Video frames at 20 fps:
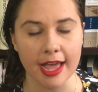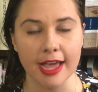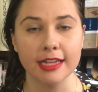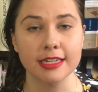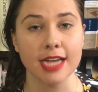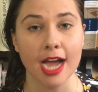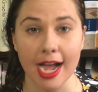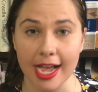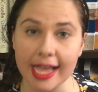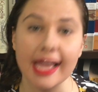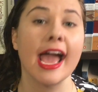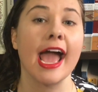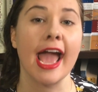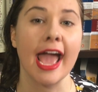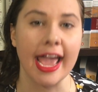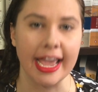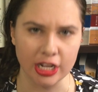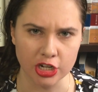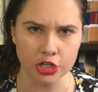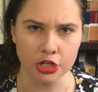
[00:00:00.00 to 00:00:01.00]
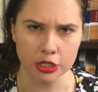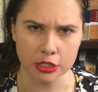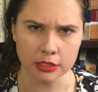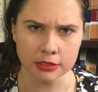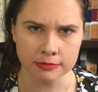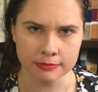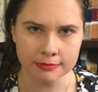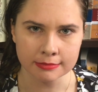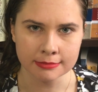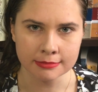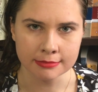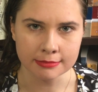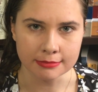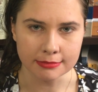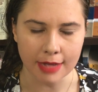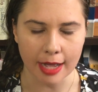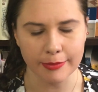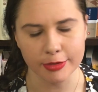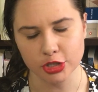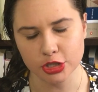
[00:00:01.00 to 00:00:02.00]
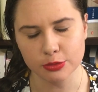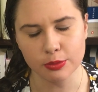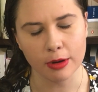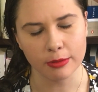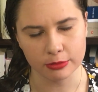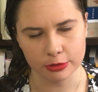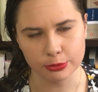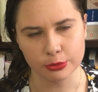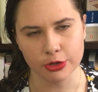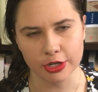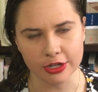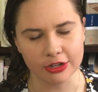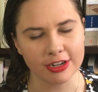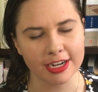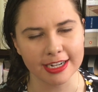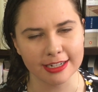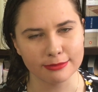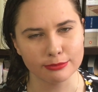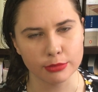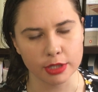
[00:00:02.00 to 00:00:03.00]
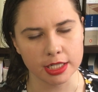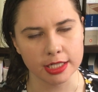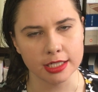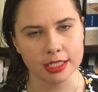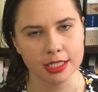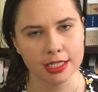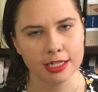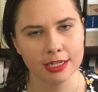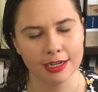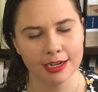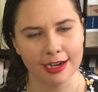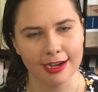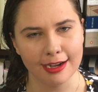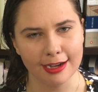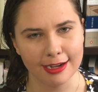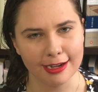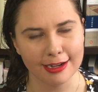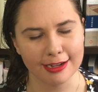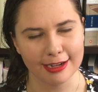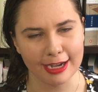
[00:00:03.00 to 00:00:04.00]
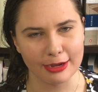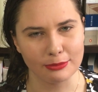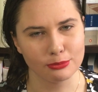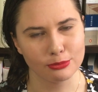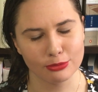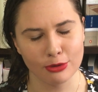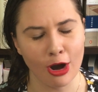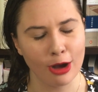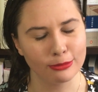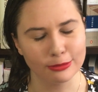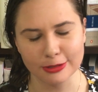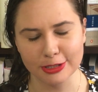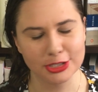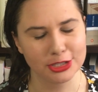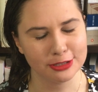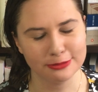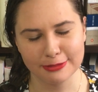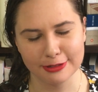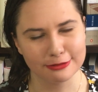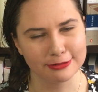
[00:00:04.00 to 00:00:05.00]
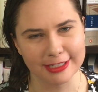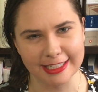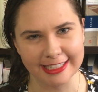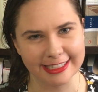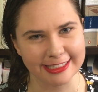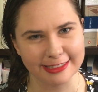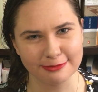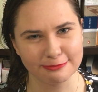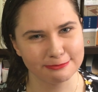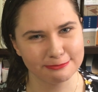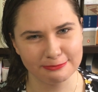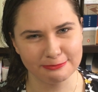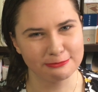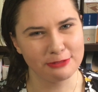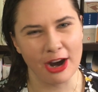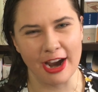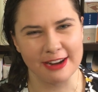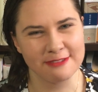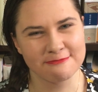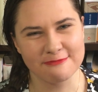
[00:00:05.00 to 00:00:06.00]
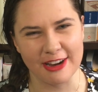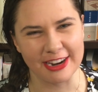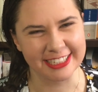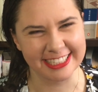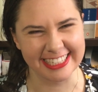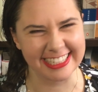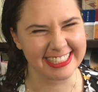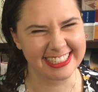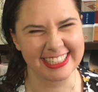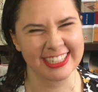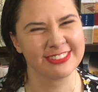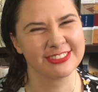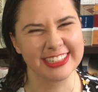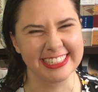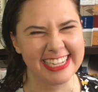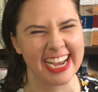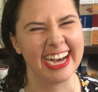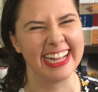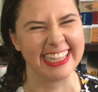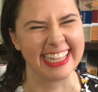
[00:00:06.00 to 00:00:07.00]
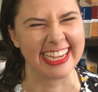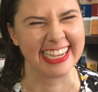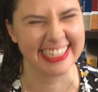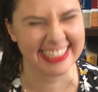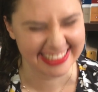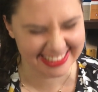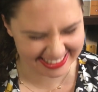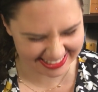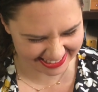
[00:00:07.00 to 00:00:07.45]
and I hate her. I mean, she's probably pretty great, but I probably shouldn't be reading Pride and Prejudice retellings.